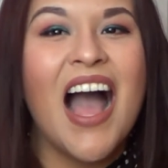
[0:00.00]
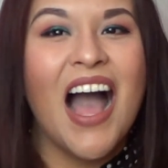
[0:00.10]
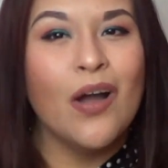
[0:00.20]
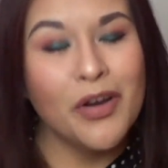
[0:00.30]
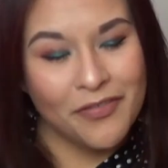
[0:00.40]

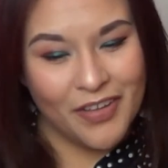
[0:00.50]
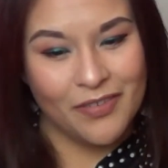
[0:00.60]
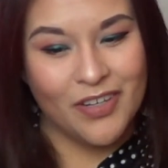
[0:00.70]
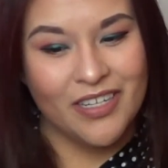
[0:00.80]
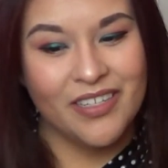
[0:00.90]
my
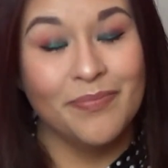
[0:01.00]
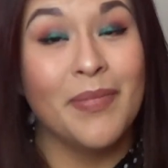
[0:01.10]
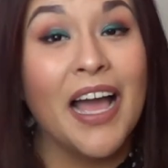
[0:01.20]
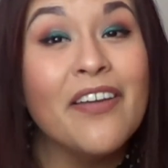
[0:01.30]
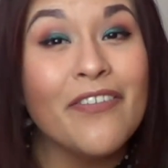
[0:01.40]

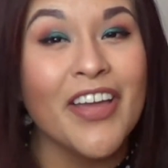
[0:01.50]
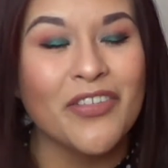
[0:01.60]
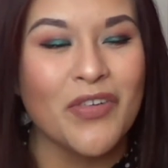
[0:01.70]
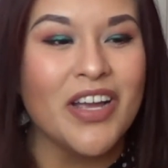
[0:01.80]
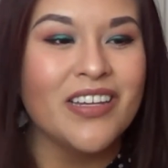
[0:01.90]

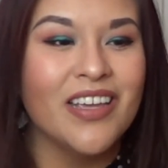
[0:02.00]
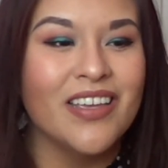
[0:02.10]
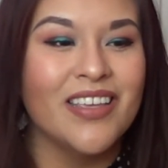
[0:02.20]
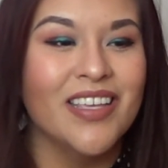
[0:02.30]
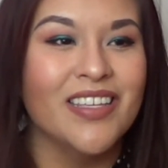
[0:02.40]
favorite
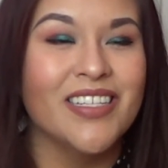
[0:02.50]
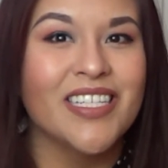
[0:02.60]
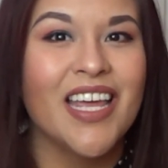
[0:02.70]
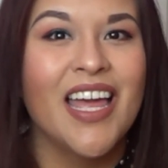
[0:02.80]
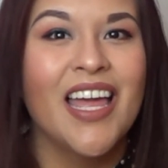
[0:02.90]
is